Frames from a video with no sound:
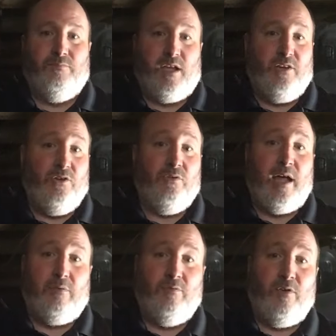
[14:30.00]
Can you do
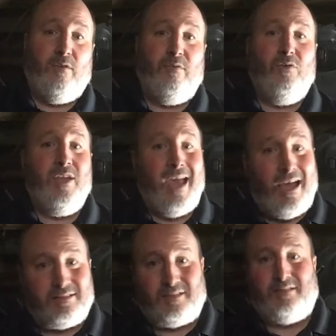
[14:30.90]
that with Volvo?
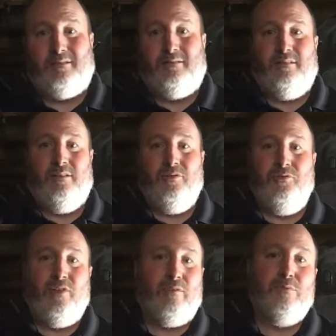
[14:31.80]
Yes. You can
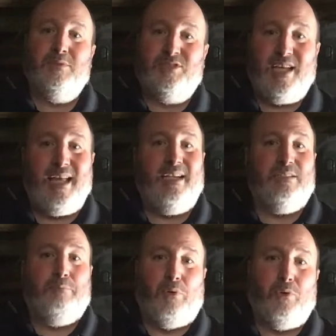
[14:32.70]
do that with
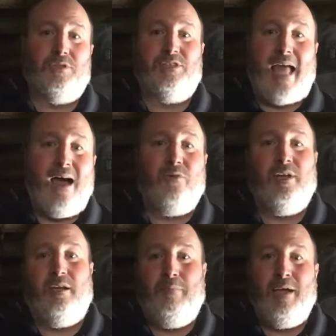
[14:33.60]
Mercedes, Porsche,
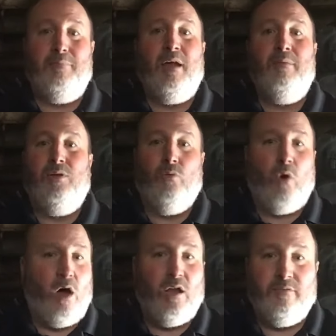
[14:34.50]
Audi, BMW,
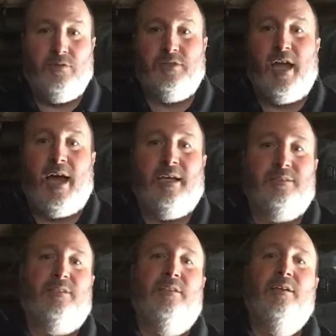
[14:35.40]
all of those
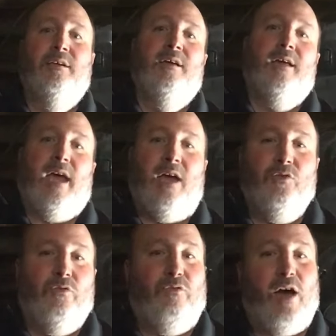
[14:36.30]
guys. And
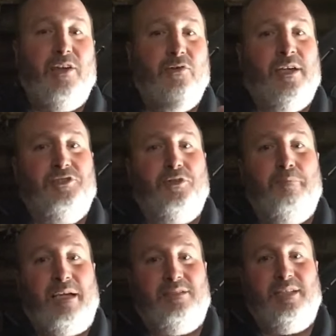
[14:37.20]
you'll find you'll get your
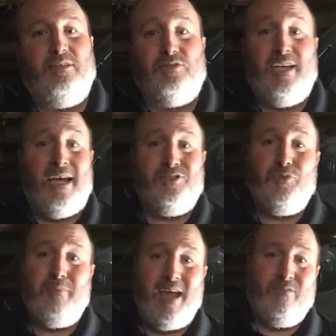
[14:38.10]
best deals. Yes,
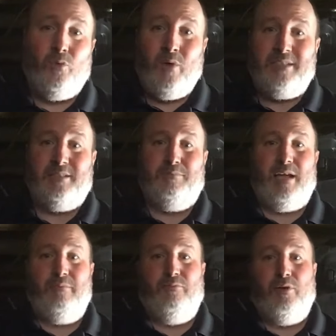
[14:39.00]
you may have to wait some
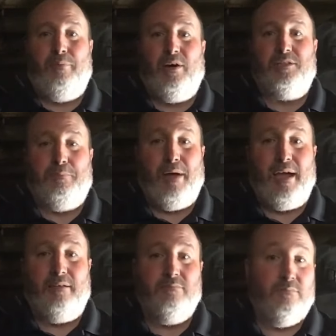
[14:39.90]
time for the parts,
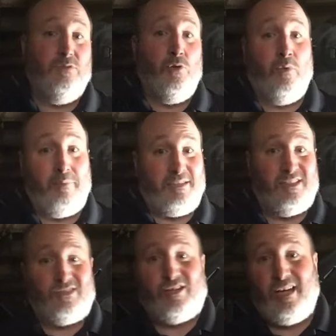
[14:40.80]
but do you want to pay
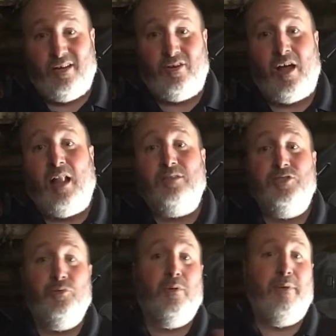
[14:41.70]
$600 or $800 or do
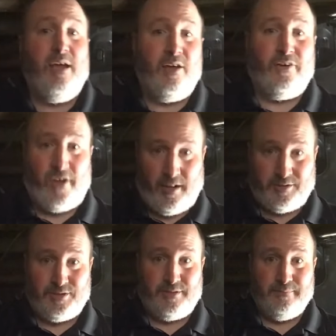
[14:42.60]
you want to pay $100?